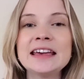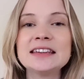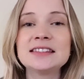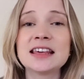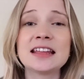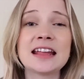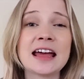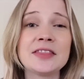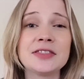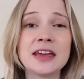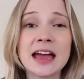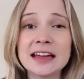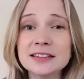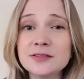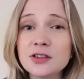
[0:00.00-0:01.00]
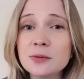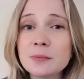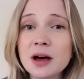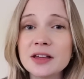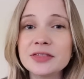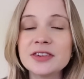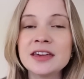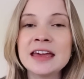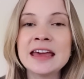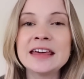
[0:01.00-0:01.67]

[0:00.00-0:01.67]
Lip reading: is that at the end of the month,